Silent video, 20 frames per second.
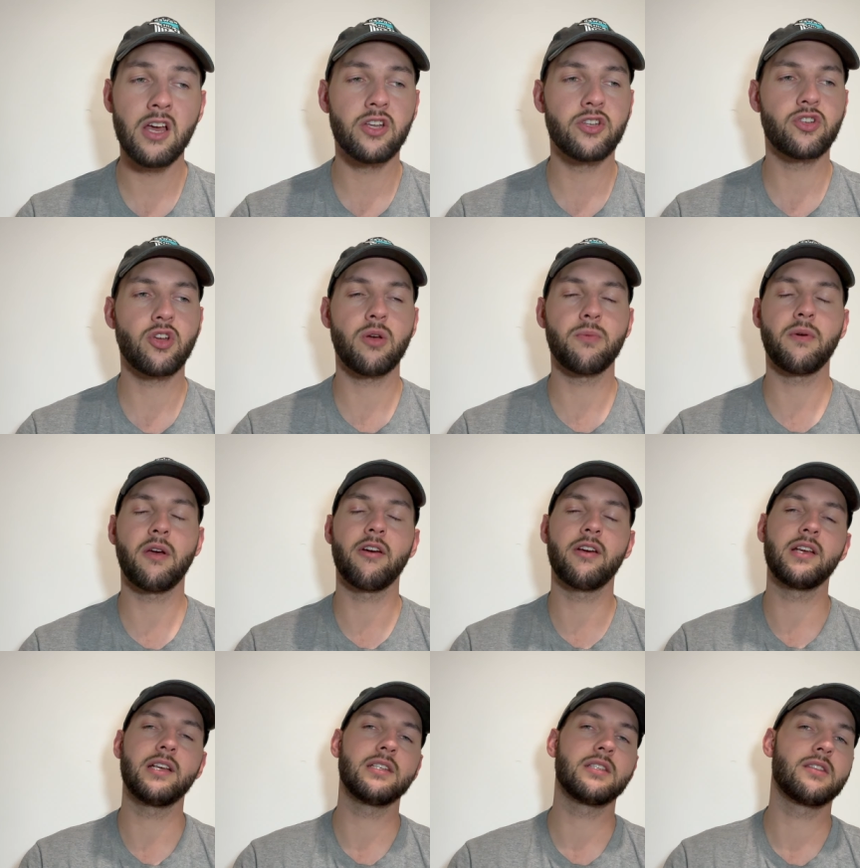Joe
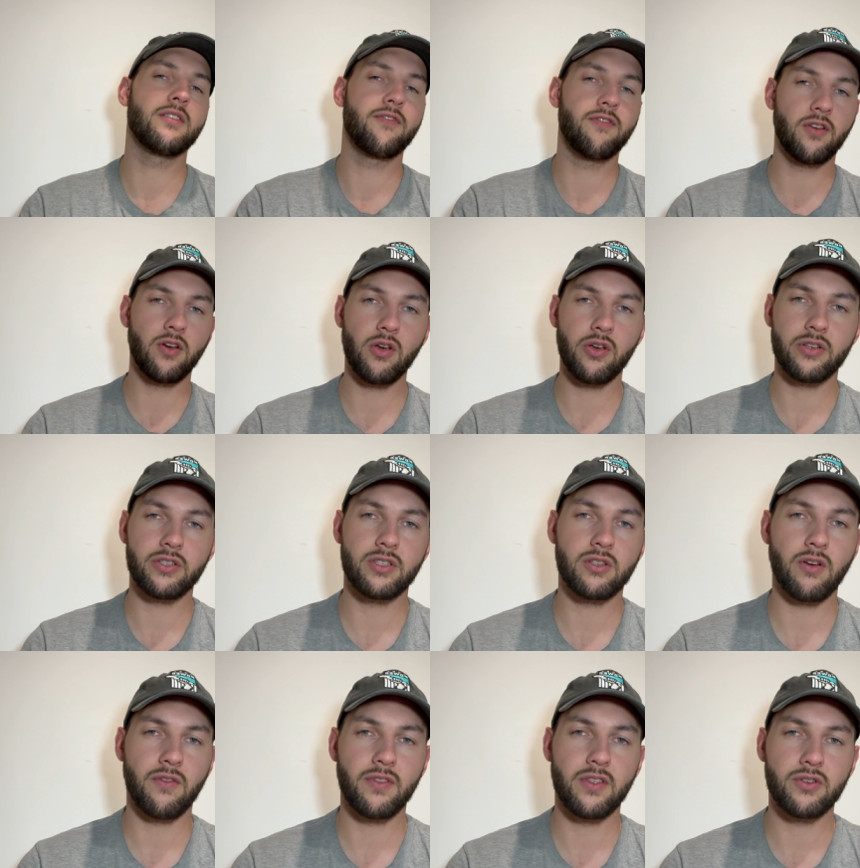Berry is the
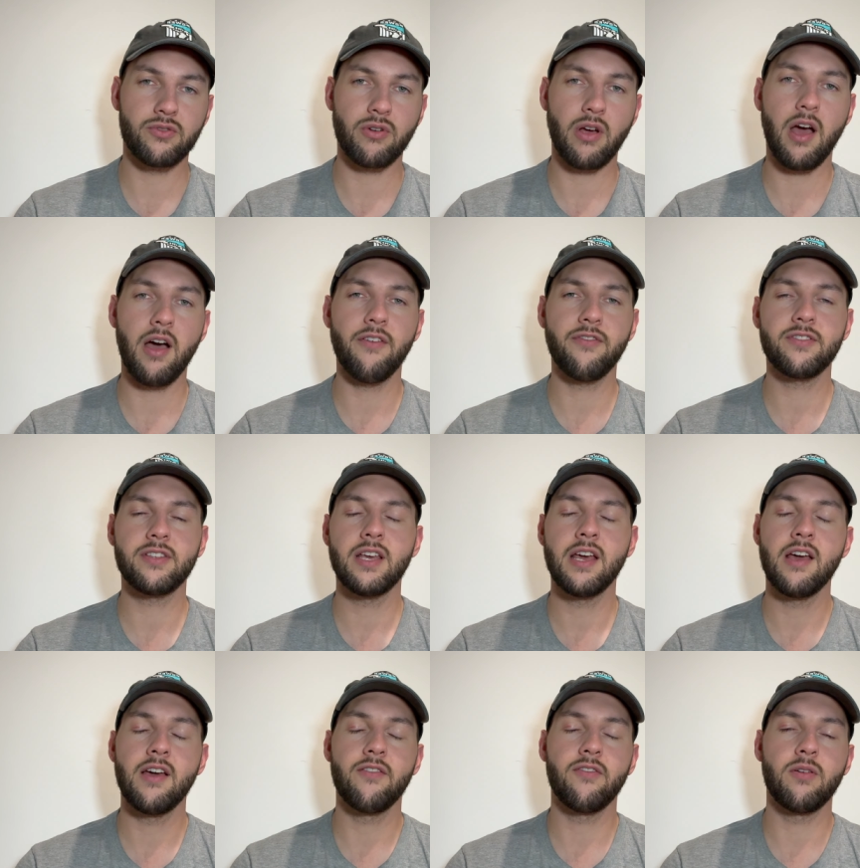first of the draft
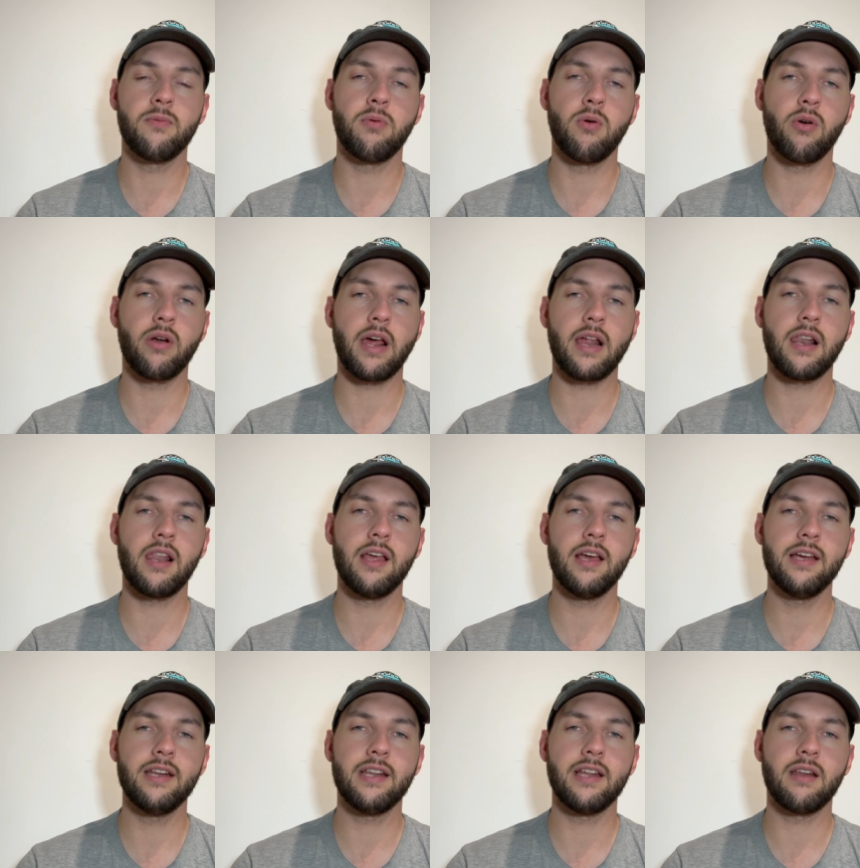for Port
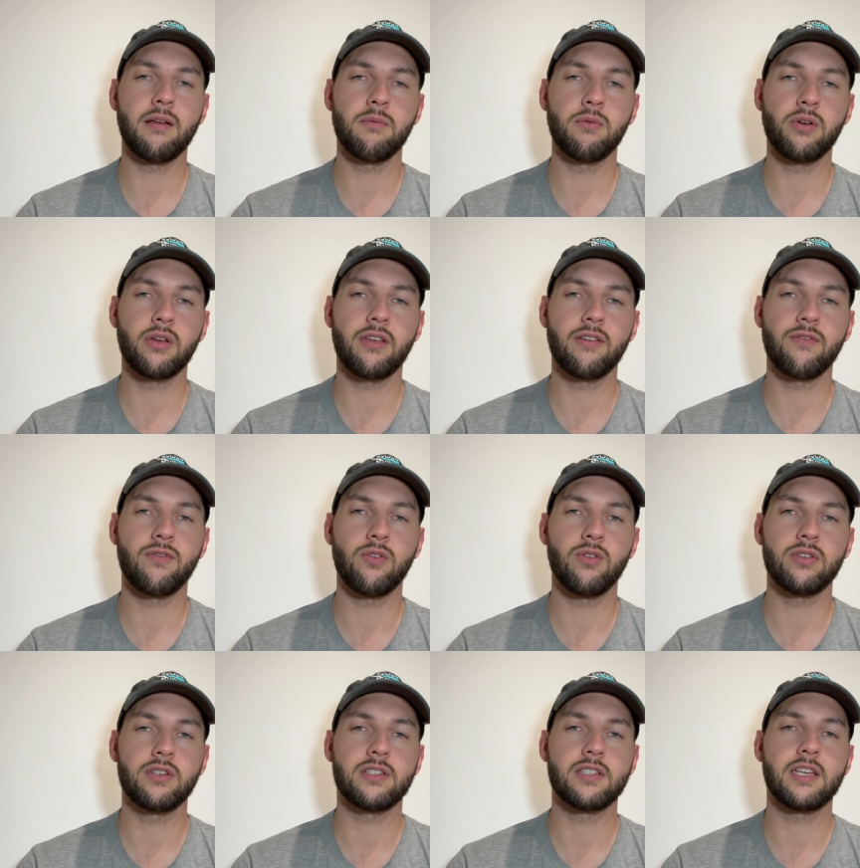Adelaide, and I'm looking
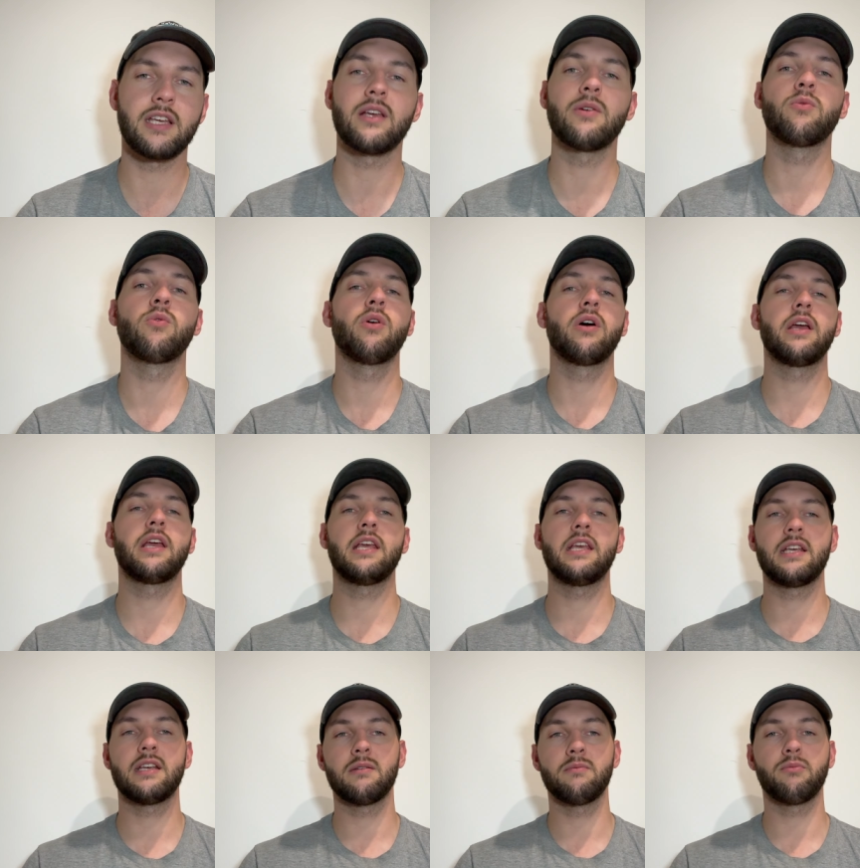forward to seeing what
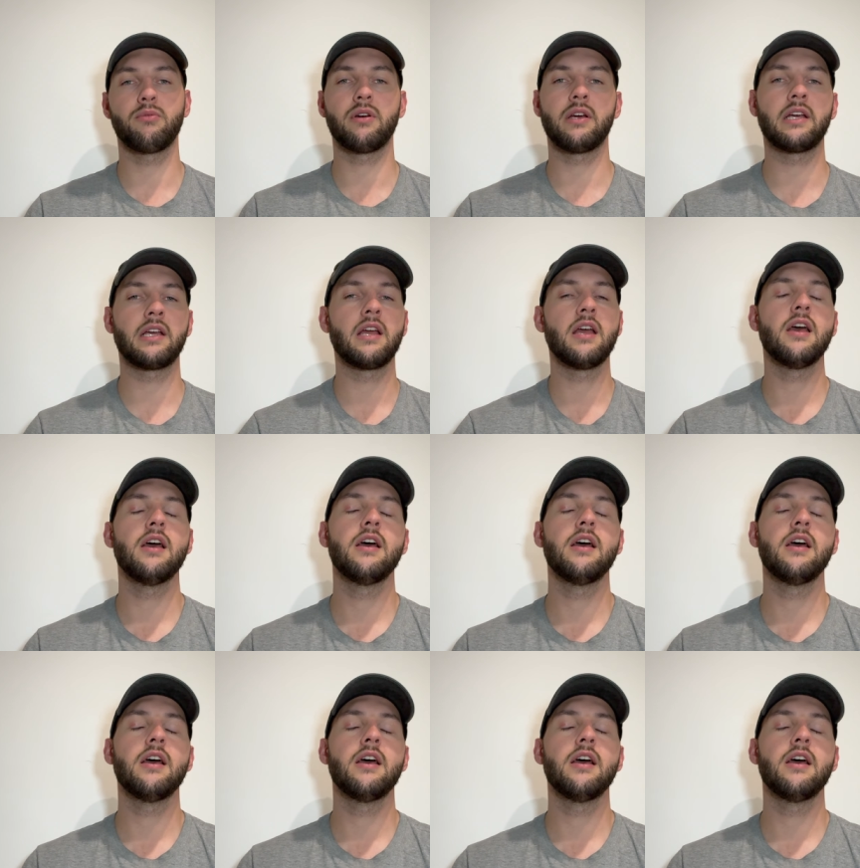he can bring